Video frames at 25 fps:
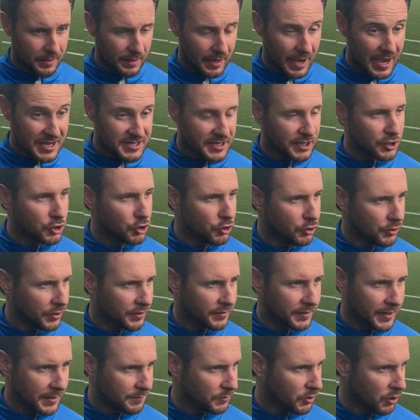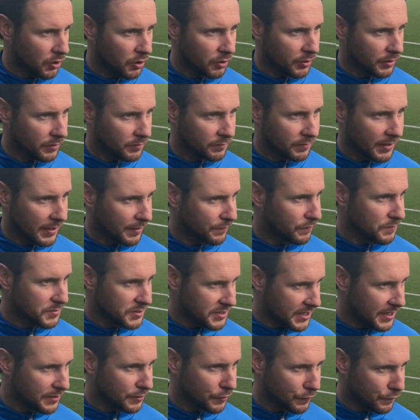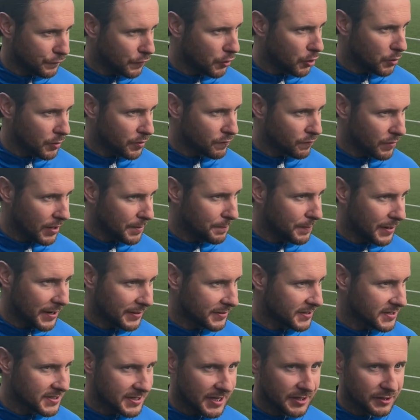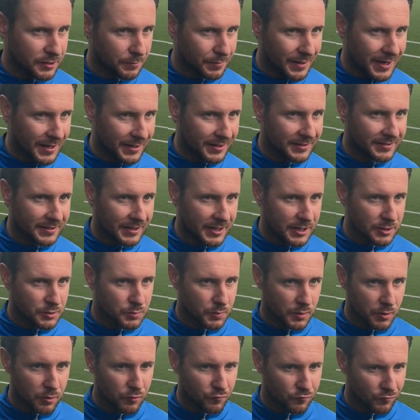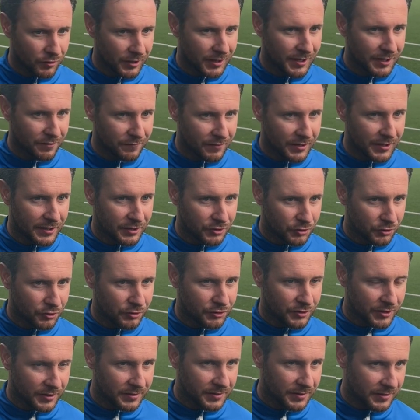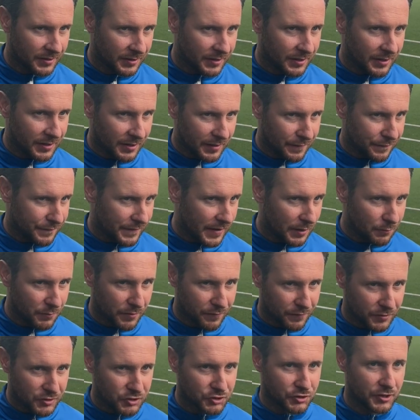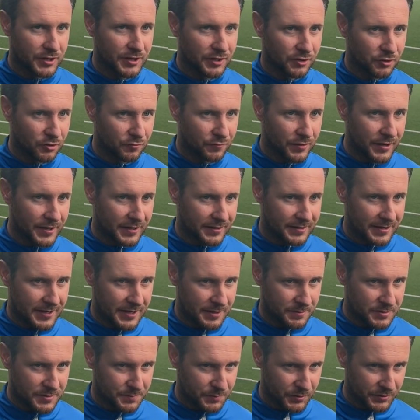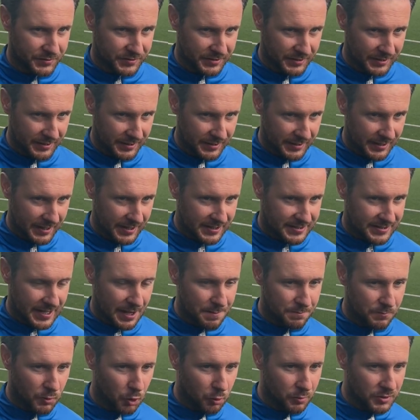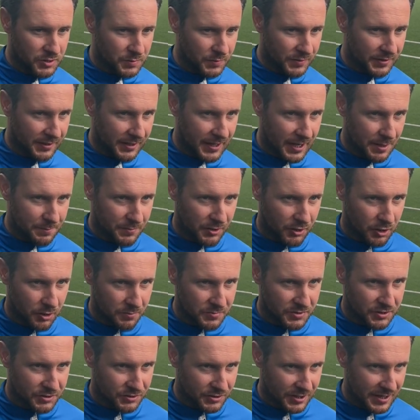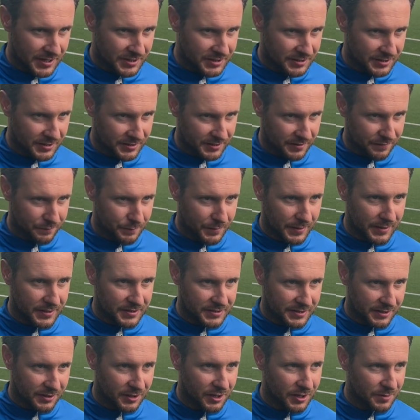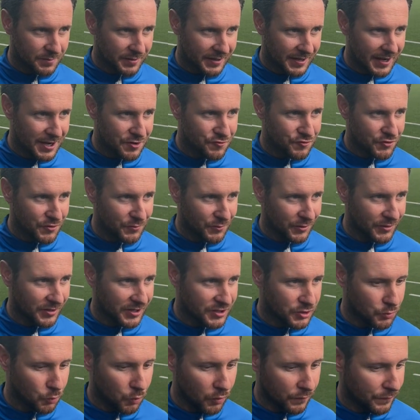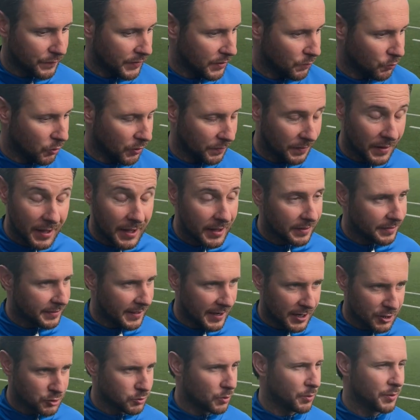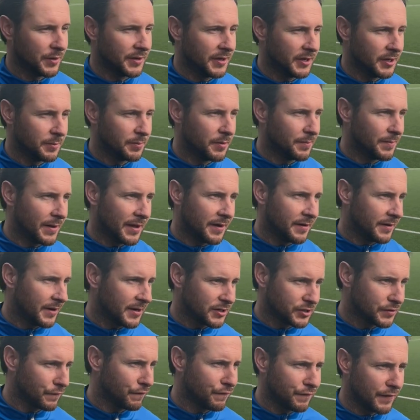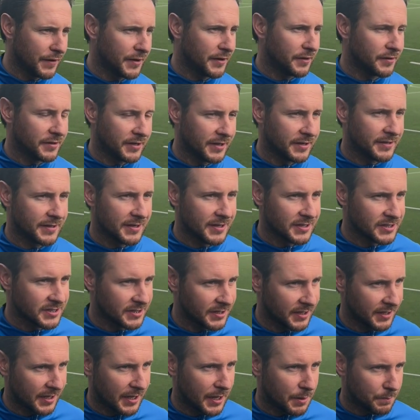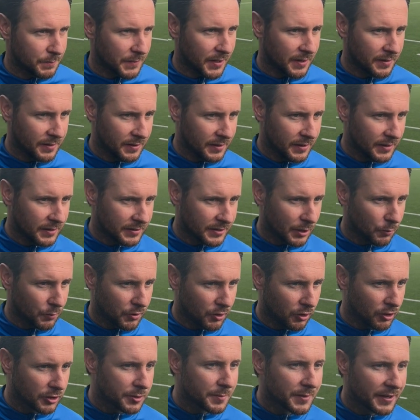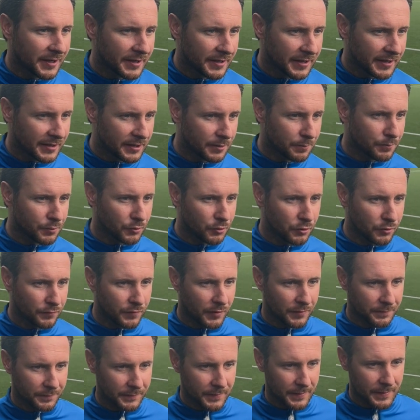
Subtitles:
as a unit, I'm talking like from centre forward right back to centre back at times, we were really, really good, and I felt we frustrated Coleraine at times. But it's them moments when the game becomes stretched and you have players like Conor McKendry, one that's a 1v1. There's where we need to be better. There's the finer details in the game that we ultimately need to improve on.